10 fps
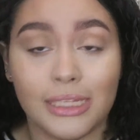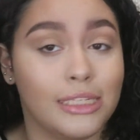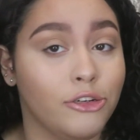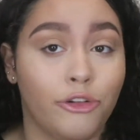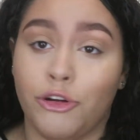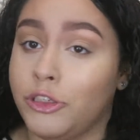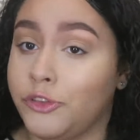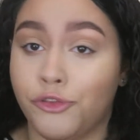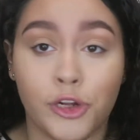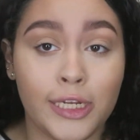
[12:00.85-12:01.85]
because
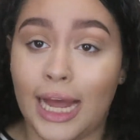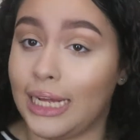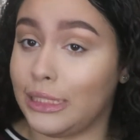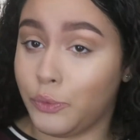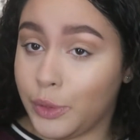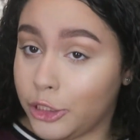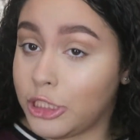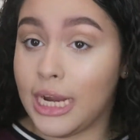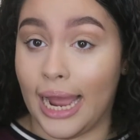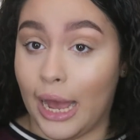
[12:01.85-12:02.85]
it's already acting
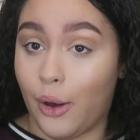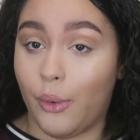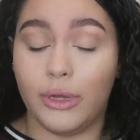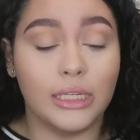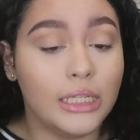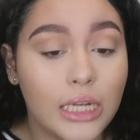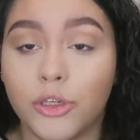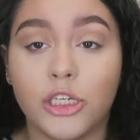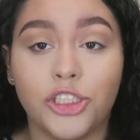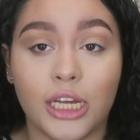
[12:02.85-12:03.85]
weird now. So
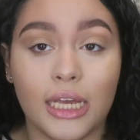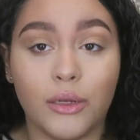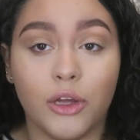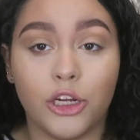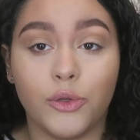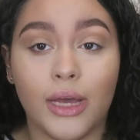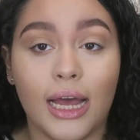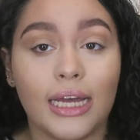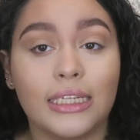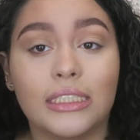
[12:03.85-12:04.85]
I'm gonna check in on you
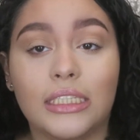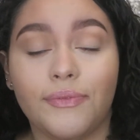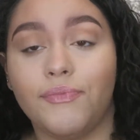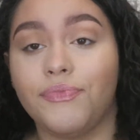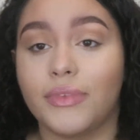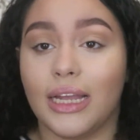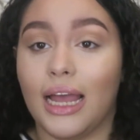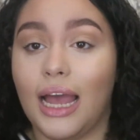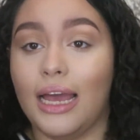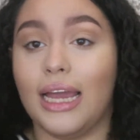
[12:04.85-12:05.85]
guys
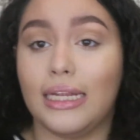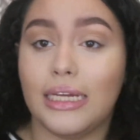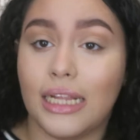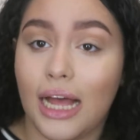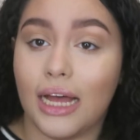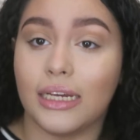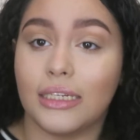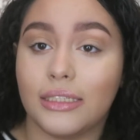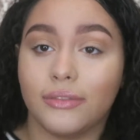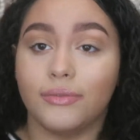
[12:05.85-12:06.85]
at 8 o'clock.